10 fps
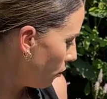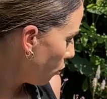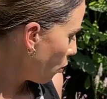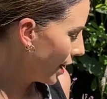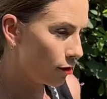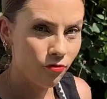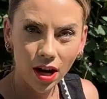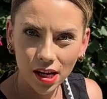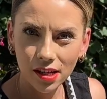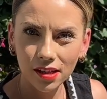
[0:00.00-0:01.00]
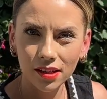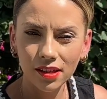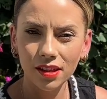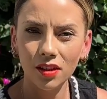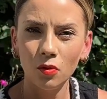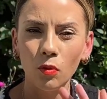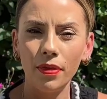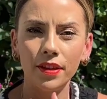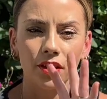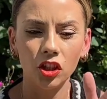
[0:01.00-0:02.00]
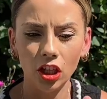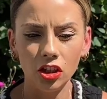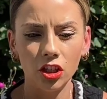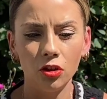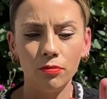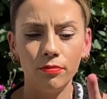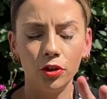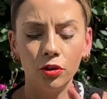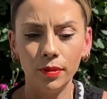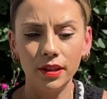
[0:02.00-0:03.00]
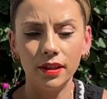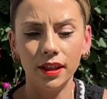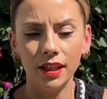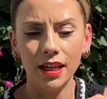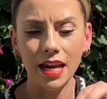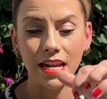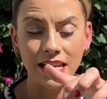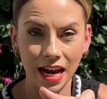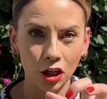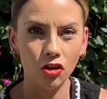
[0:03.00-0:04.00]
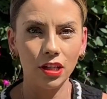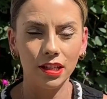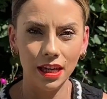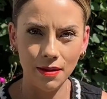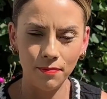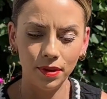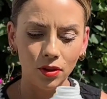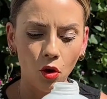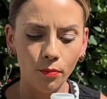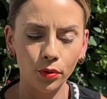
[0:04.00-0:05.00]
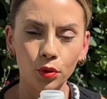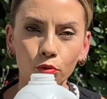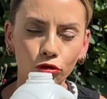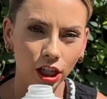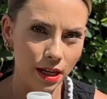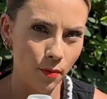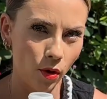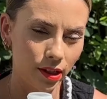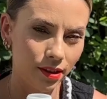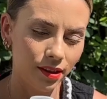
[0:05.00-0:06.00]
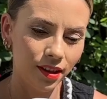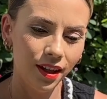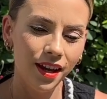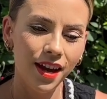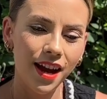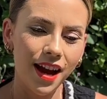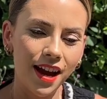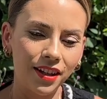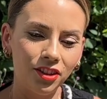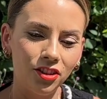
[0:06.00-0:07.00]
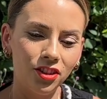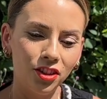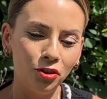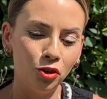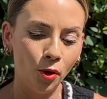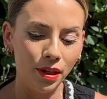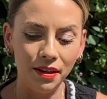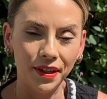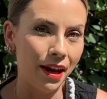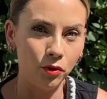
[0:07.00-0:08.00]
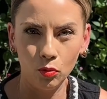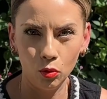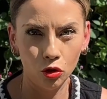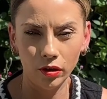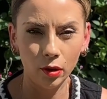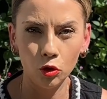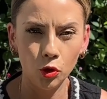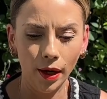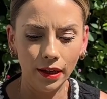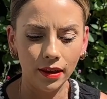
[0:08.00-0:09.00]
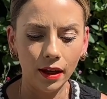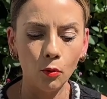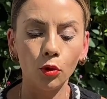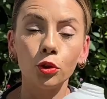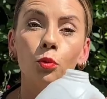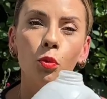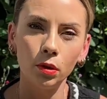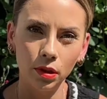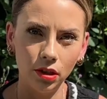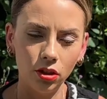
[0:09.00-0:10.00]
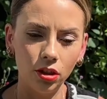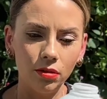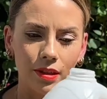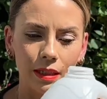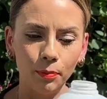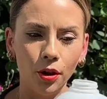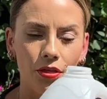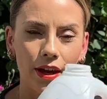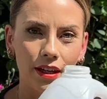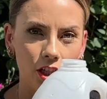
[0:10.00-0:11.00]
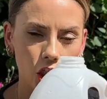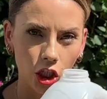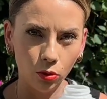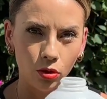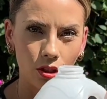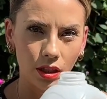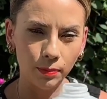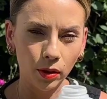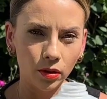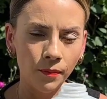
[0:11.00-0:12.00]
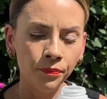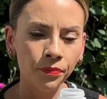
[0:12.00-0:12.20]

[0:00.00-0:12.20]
when it rains, when there's a change in humidity, it naturally keeps the compost really moist, and you don't even have to water it or do anything. What you will need to do is put that in a sheltered spot,